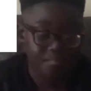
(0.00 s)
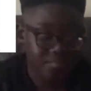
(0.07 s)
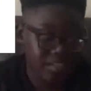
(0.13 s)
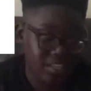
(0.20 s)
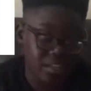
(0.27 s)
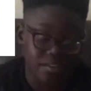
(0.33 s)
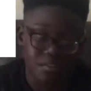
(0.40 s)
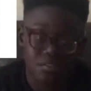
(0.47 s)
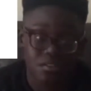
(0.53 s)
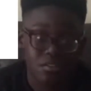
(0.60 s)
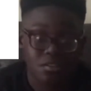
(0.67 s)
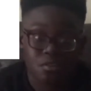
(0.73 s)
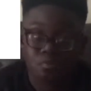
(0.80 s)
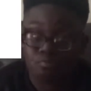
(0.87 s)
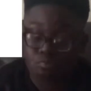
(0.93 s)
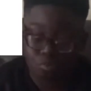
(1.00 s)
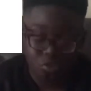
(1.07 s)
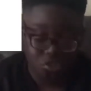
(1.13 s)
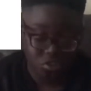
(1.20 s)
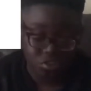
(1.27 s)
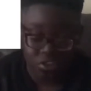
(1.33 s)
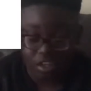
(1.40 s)
yeah, we were
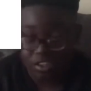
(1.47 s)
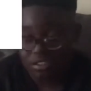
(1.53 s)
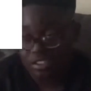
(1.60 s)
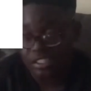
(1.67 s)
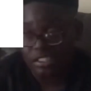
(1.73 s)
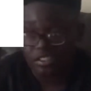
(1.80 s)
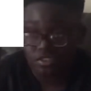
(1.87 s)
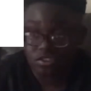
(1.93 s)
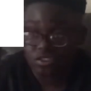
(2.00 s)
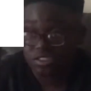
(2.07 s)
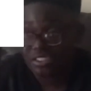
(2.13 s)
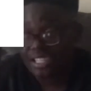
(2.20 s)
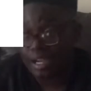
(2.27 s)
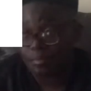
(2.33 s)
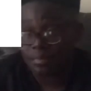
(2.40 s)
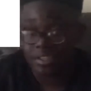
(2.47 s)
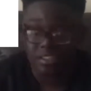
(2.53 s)
just dancing, just dabbing,